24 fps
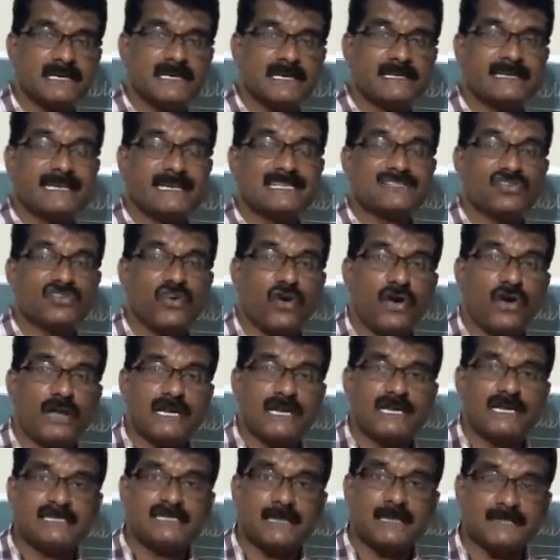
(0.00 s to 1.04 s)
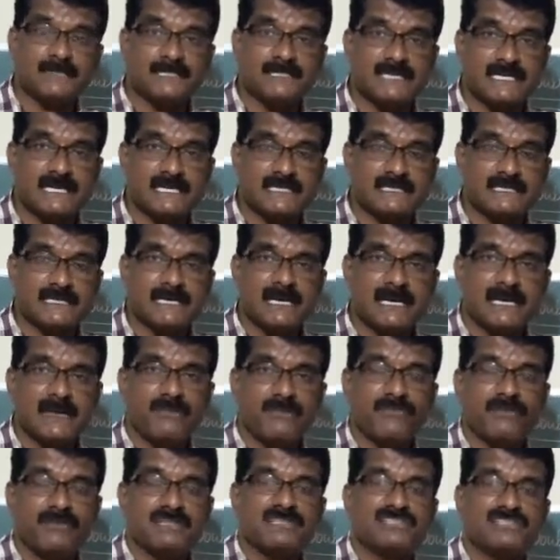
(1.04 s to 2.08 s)
a solid substance
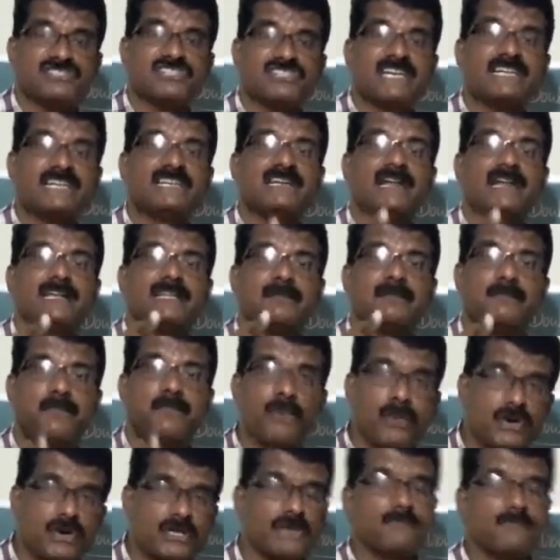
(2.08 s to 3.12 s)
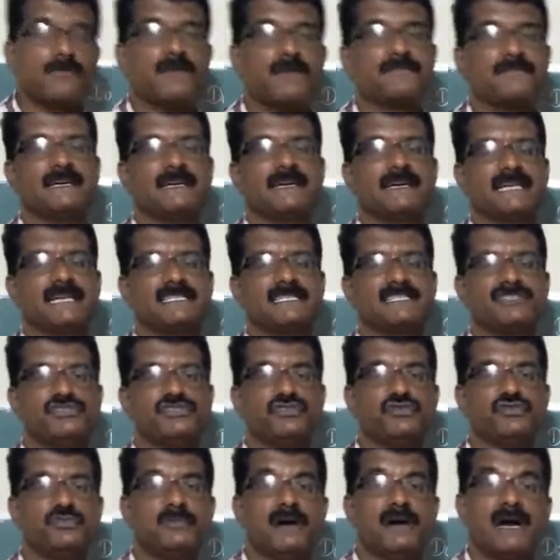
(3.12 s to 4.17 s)
which settles at the bottom of the test
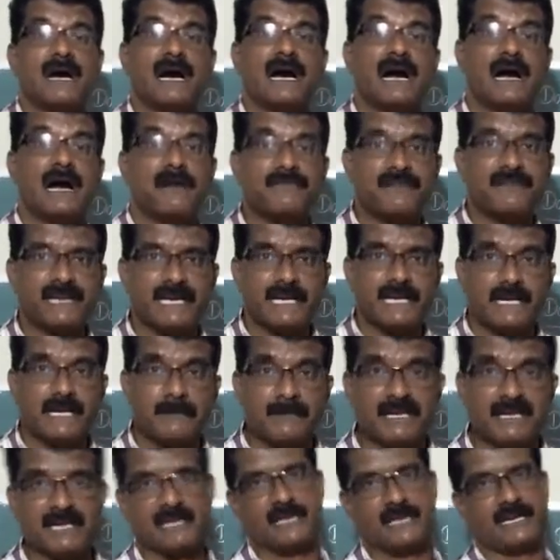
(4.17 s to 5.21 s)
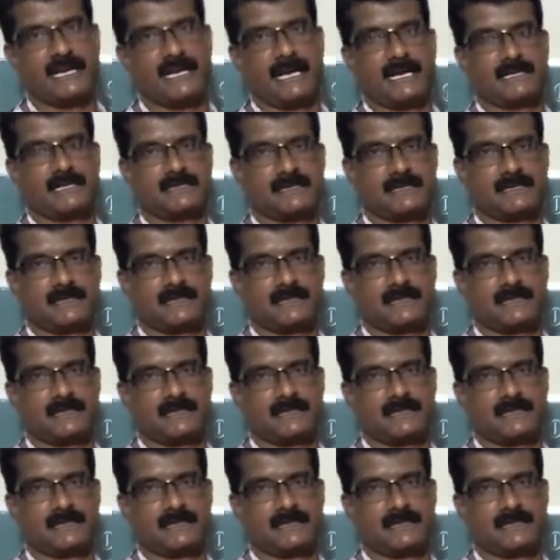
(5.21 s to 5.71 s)
tube after a chemical reaction.